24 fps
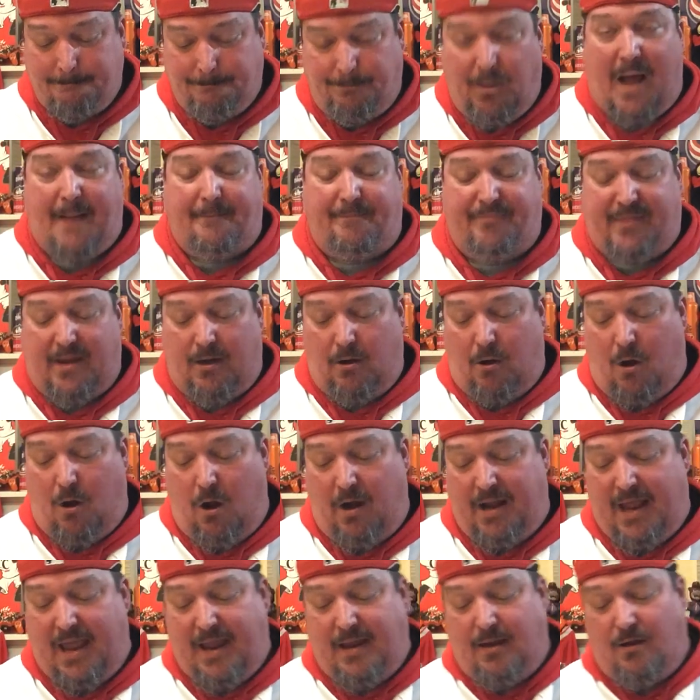But they're
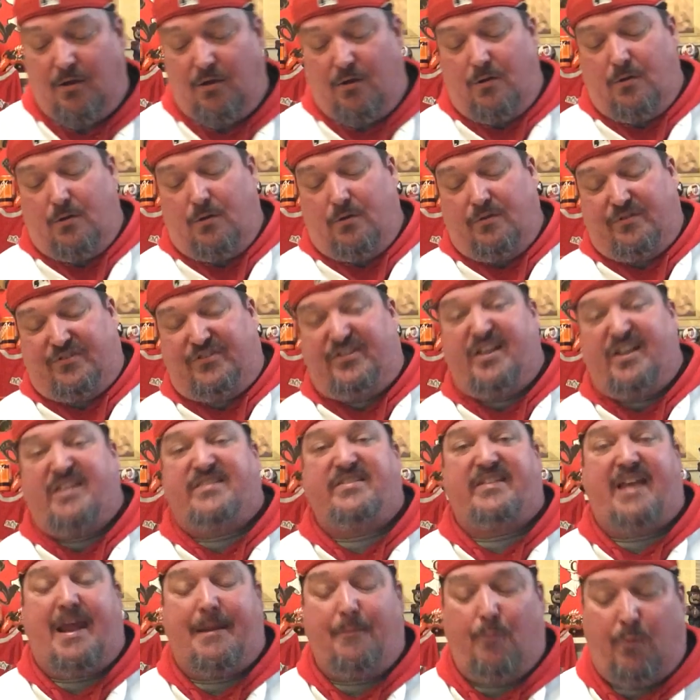on a
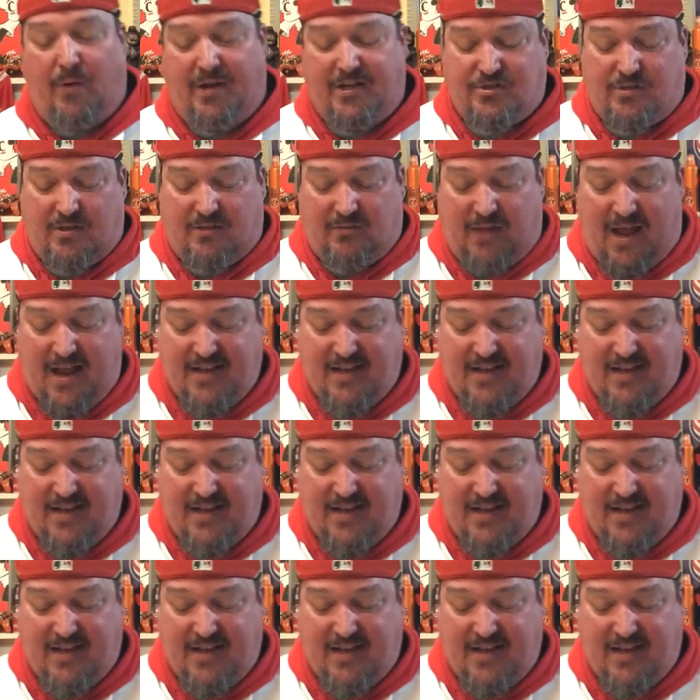6-game winning streak.